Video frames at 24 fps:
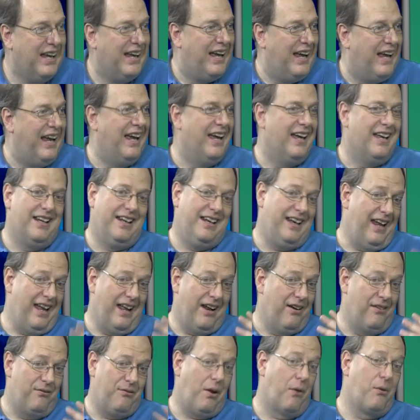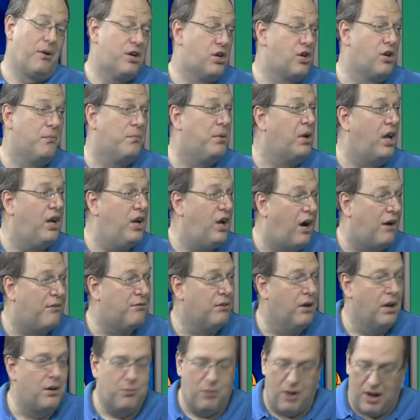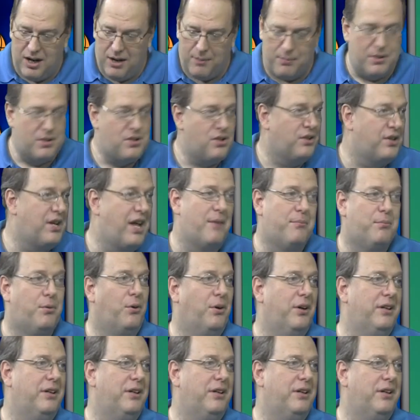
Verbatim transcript: and, and a very good playoff run right up until that point.